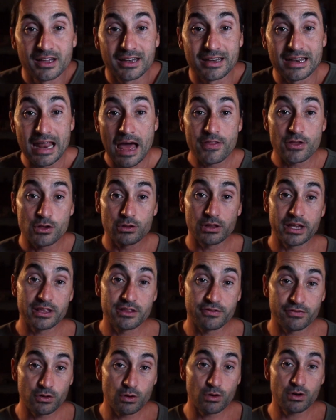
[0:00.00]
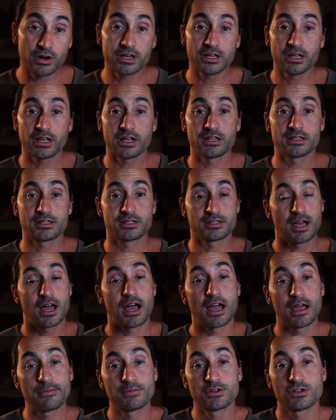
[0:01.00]
Now that you laid the flooring, it is
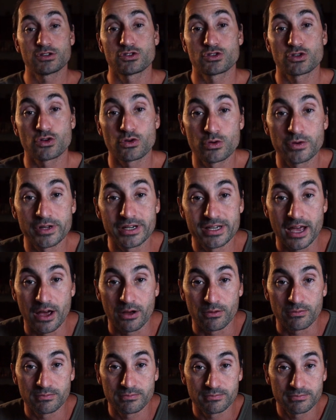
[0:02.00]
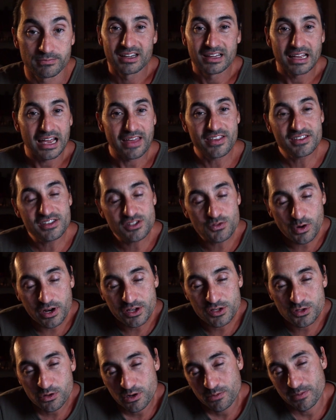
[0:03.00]
time to screw it down. And this is where
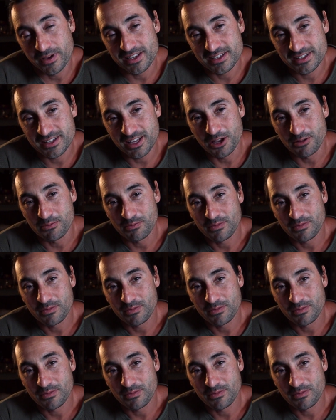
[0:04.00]
I sort of messed up.